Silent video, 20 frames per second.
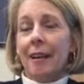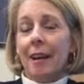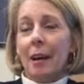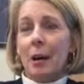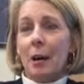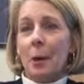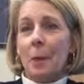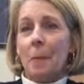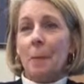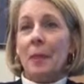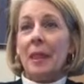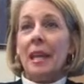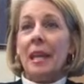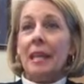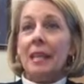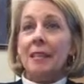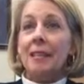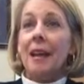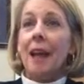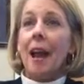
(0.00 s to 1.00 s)

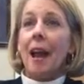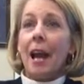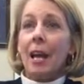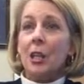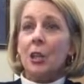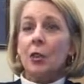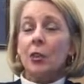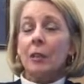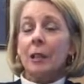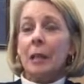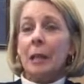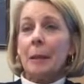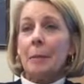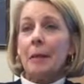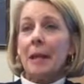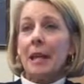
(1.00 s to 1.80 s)
that is actually